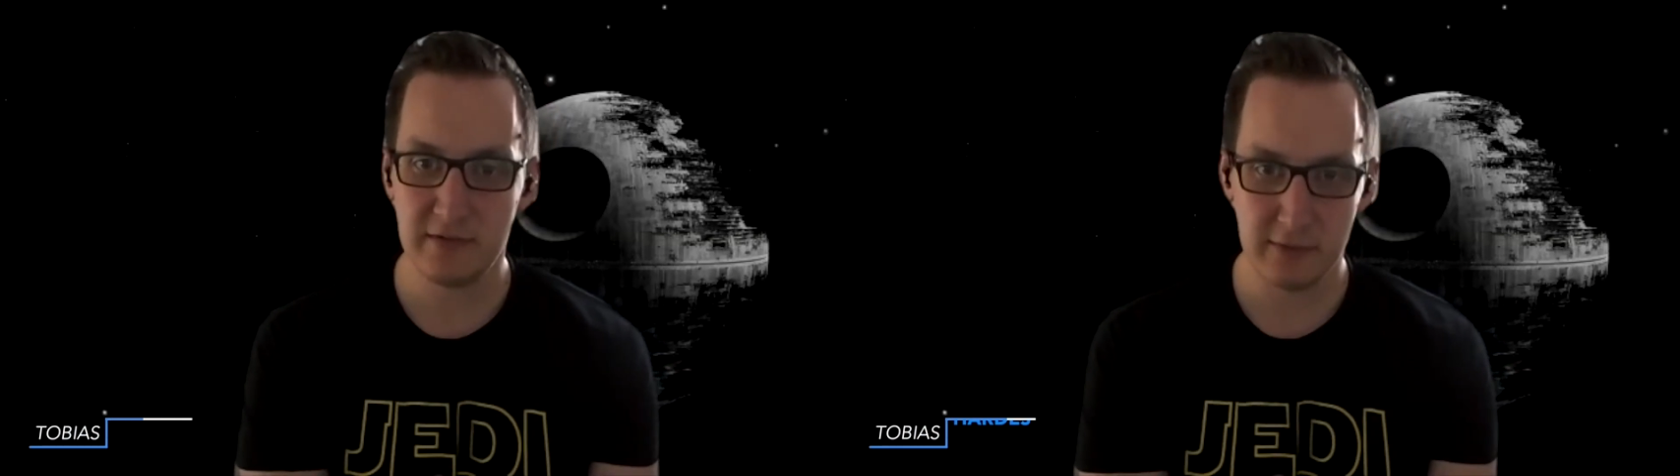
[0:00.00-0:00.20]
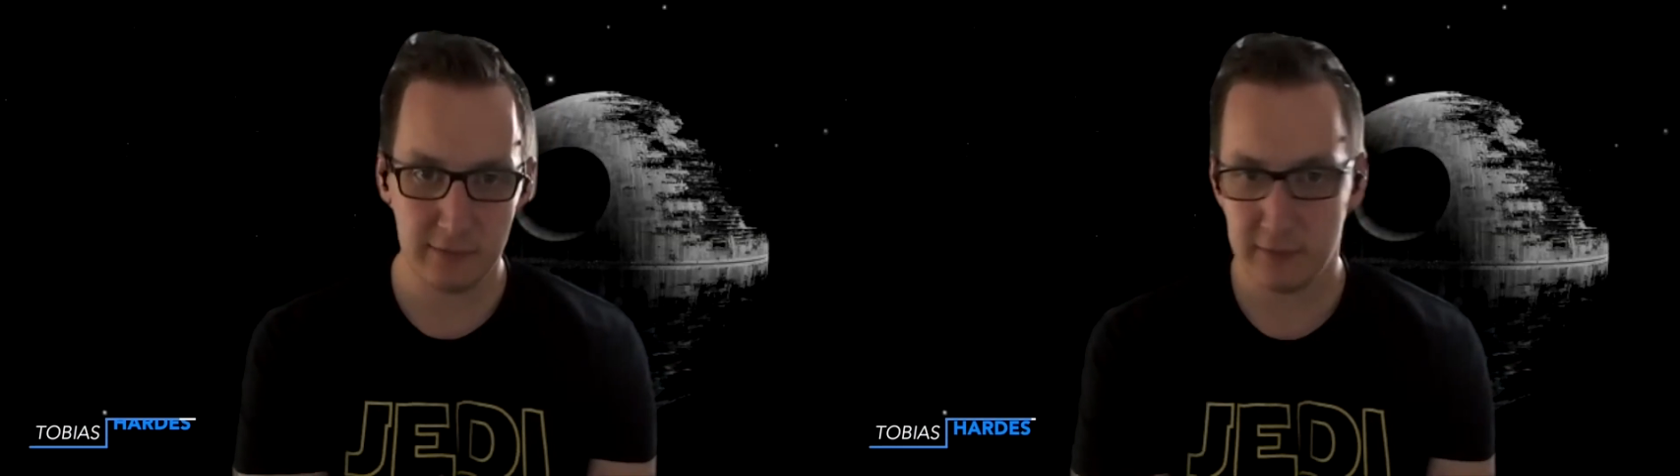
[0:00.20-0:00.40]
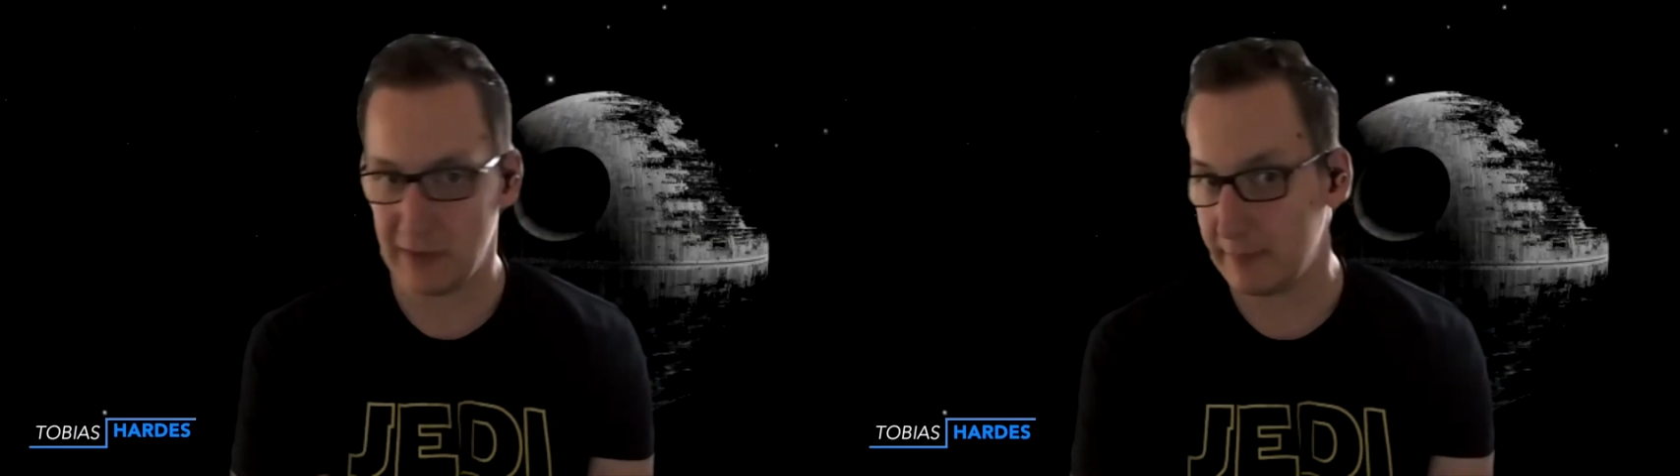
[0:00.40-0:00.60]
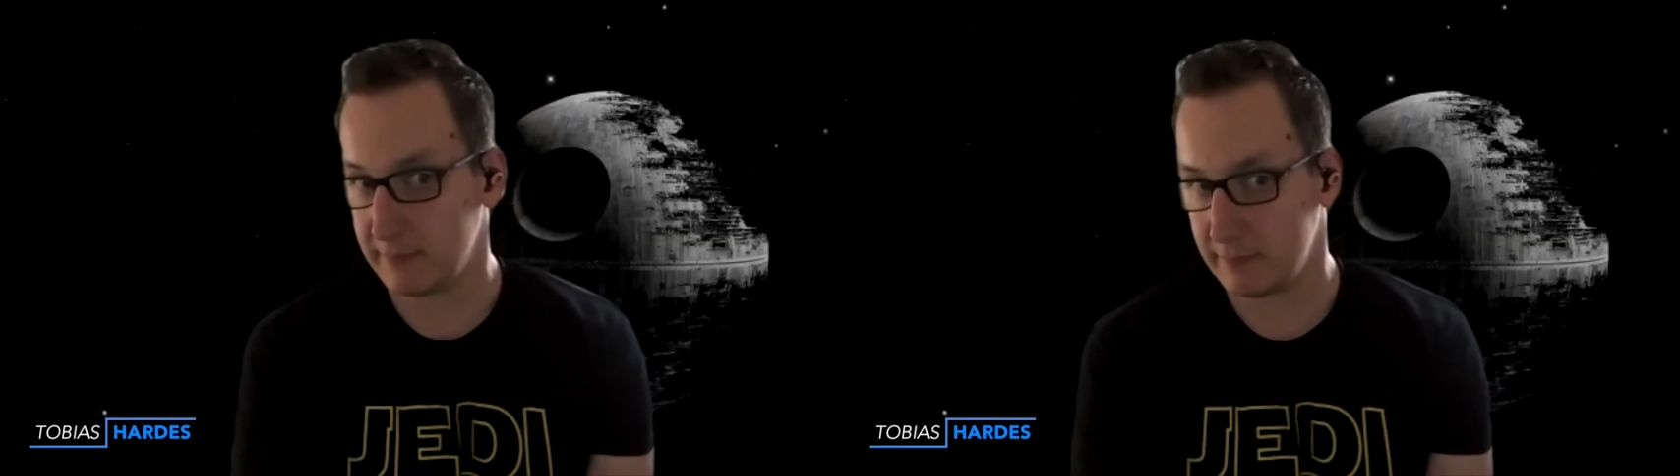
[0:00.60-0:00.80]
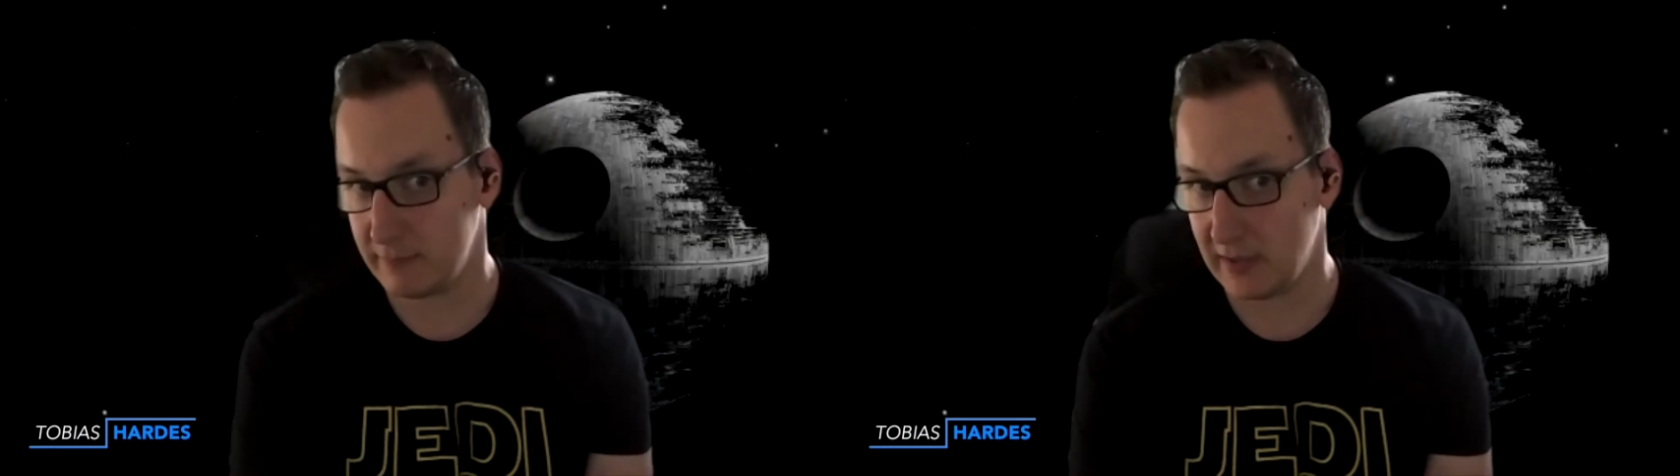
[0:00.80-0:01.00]
So I
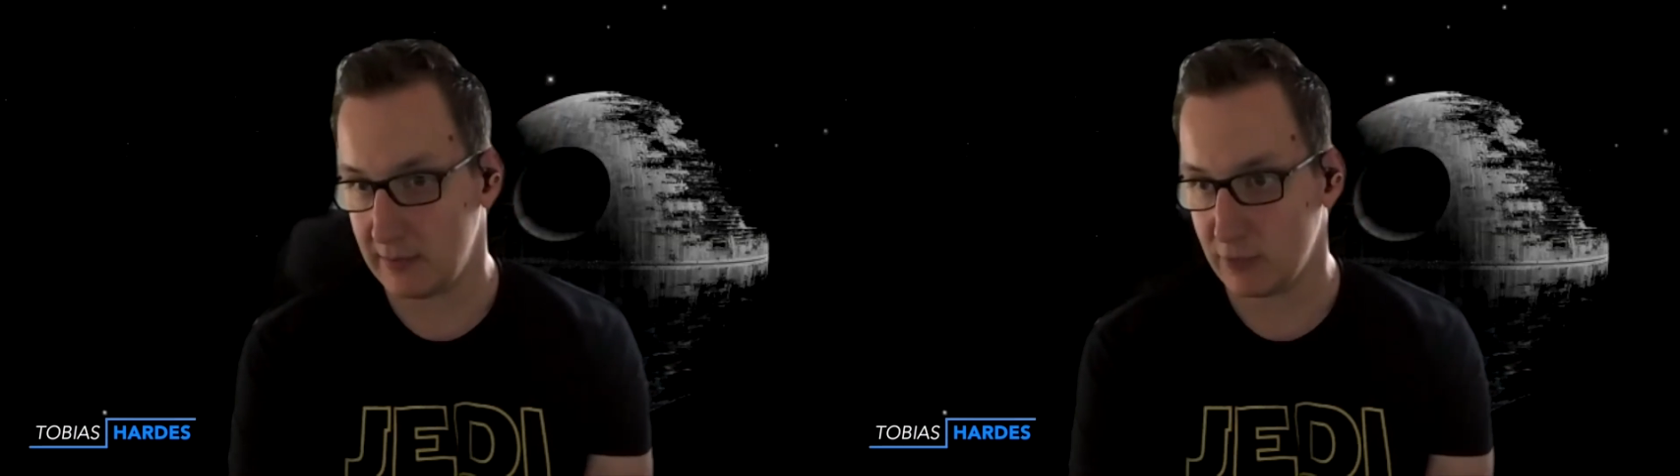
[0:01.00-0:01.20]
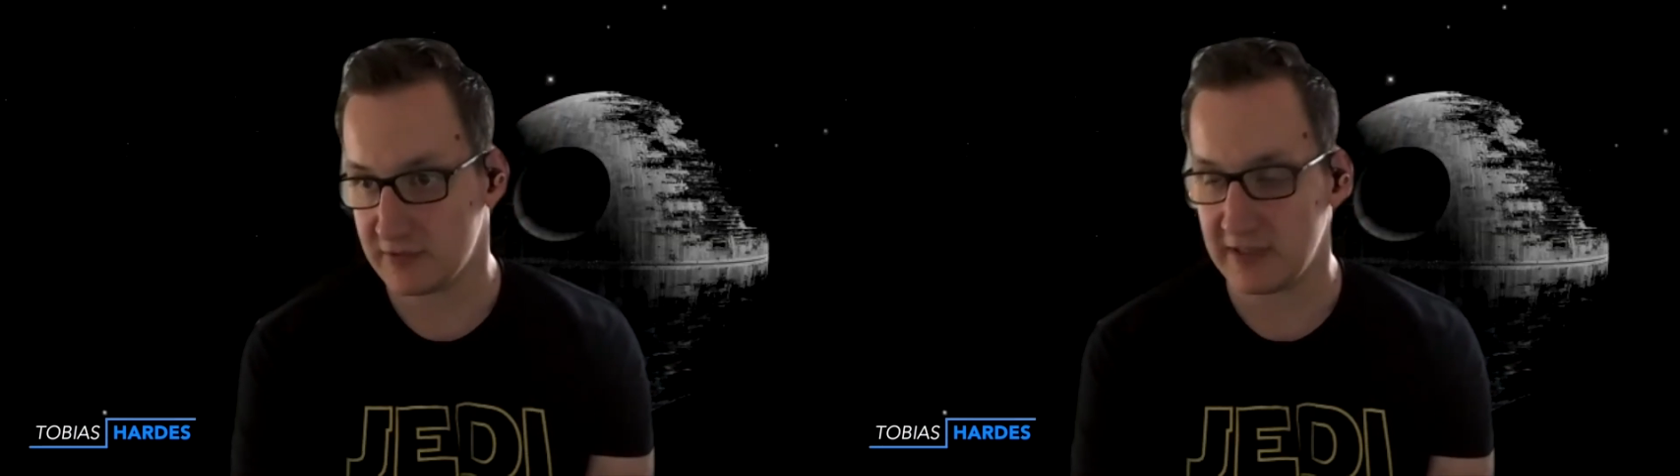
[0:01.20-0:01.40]
was